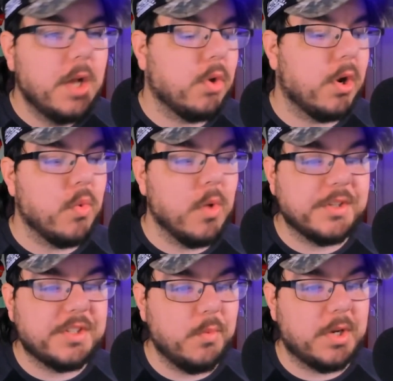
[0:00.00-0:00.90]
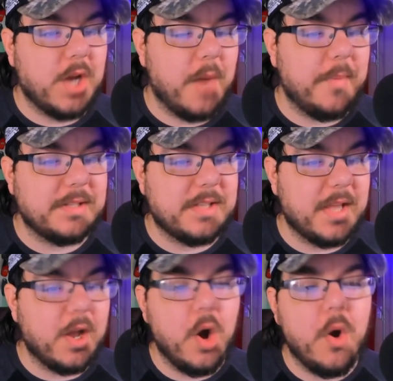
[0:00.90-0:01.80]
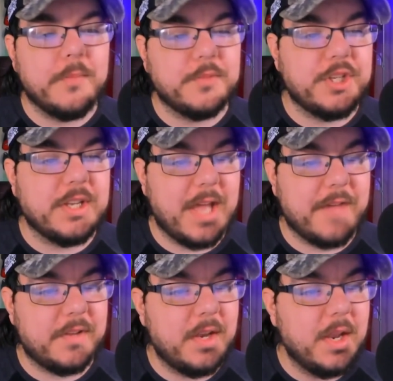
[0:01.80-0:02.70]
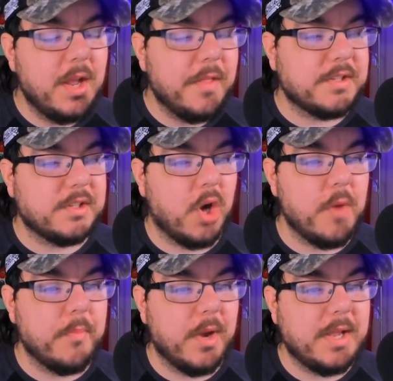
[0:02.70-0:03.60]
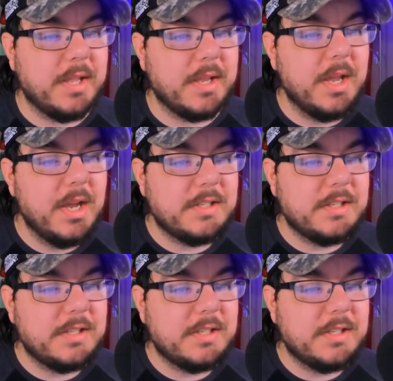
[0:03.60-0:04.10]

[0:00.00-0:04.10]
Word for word: Tory Wilson would comment saying, OMG, Kevin, this is heartbreaking.